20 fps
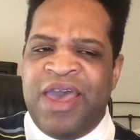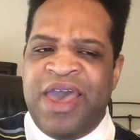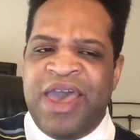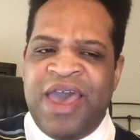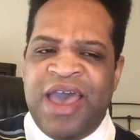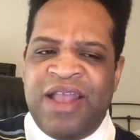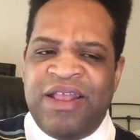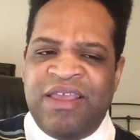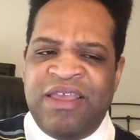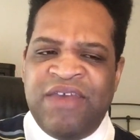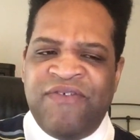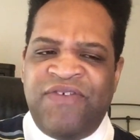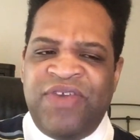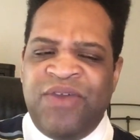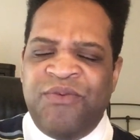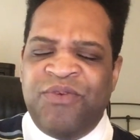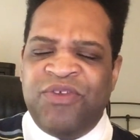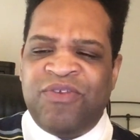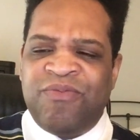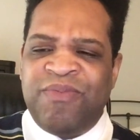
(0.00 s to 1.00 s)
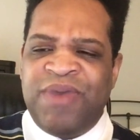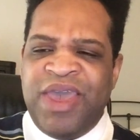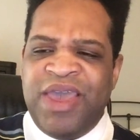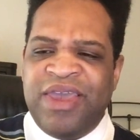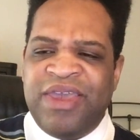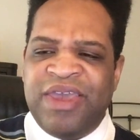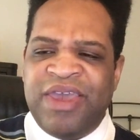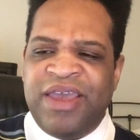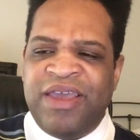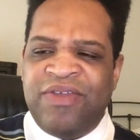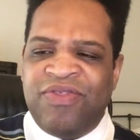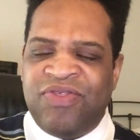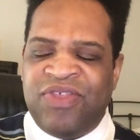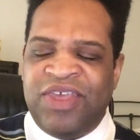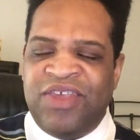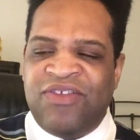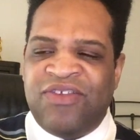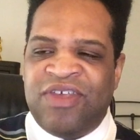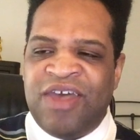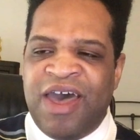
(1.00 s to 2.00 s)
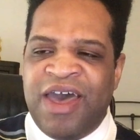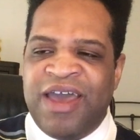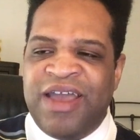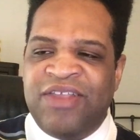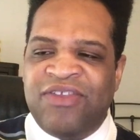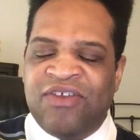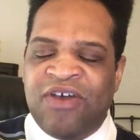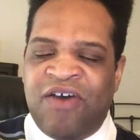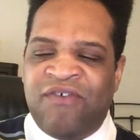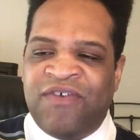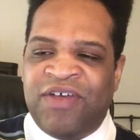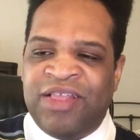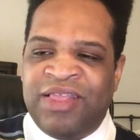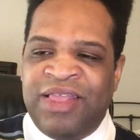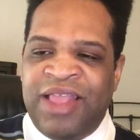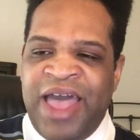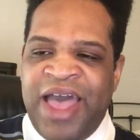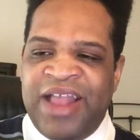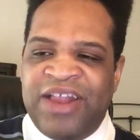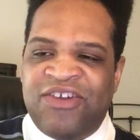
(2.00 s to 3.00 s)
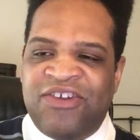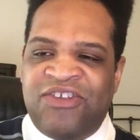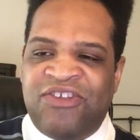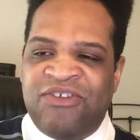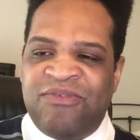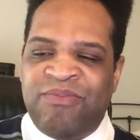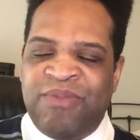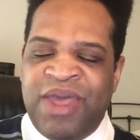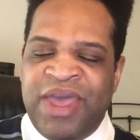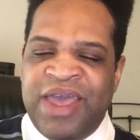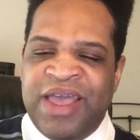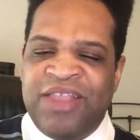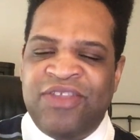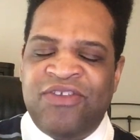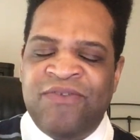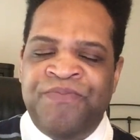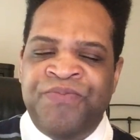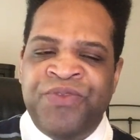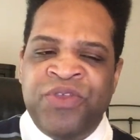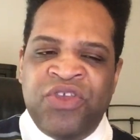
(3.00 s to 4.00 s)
and if he was making these kinds of alleged demands,